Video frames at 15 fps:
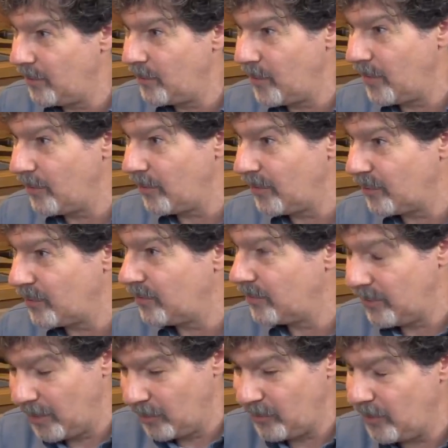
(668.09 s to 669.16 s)
whether it's,
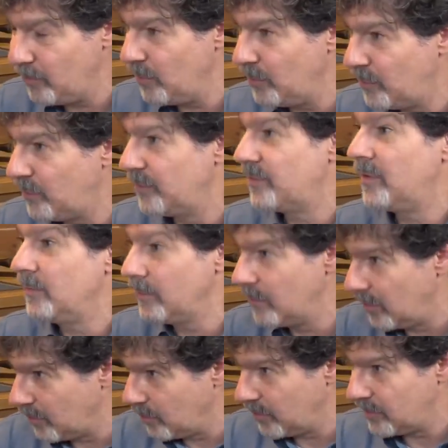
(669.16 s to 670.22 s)
the immune system,
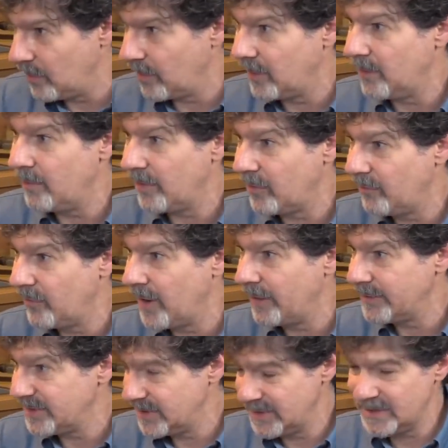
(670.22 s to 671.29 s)
whether we're talking about the
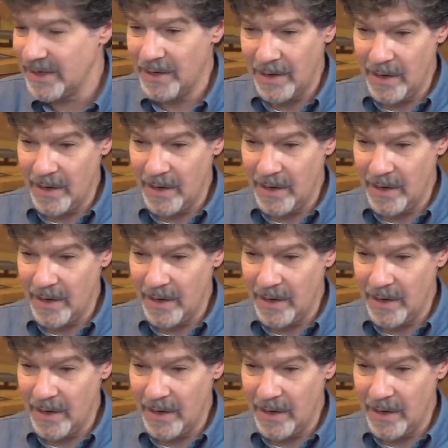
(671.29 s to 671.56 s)
viruses,